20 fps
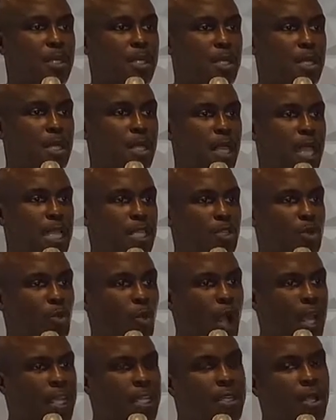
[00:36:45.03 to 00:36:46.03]
and you
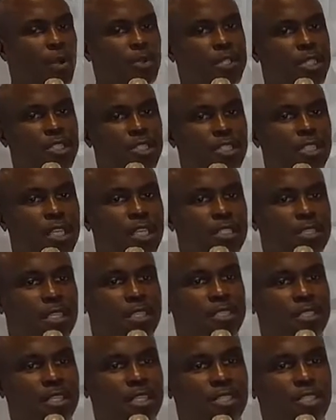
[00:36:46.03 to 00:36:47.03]
want to know this
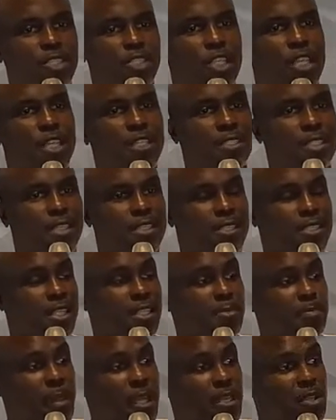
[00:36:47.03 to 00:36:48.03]
Jesus, this Jesus
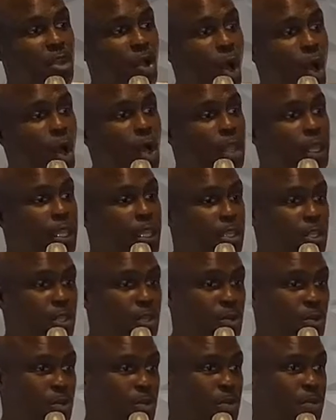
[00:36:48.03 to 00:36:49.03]
that's been calling
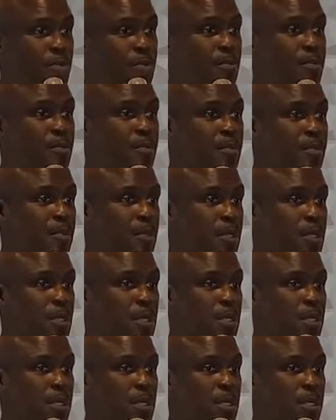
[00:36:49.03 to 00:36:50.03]
you
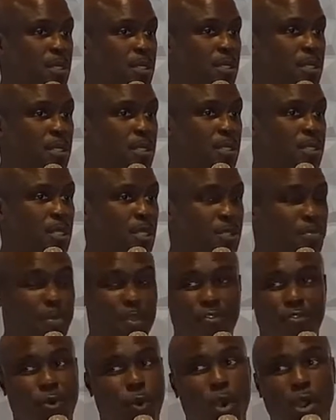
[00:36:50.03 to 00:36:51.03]
since
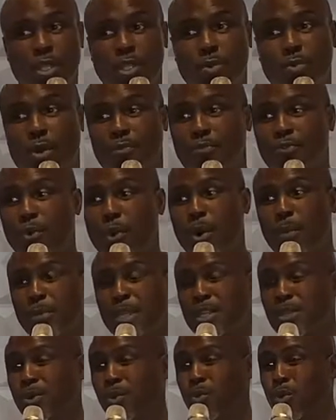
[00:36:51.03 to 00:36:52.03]
before you were formed
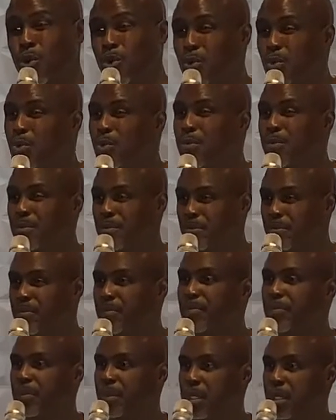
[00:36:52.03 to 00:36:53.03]
in the womb.
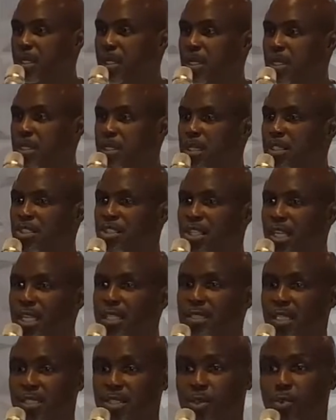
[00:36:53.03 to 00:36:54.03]
This
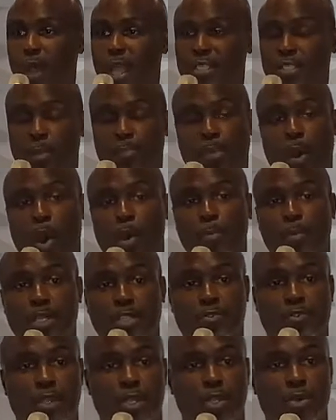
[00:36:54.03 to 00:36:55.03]
Jesus who has a purpose for you.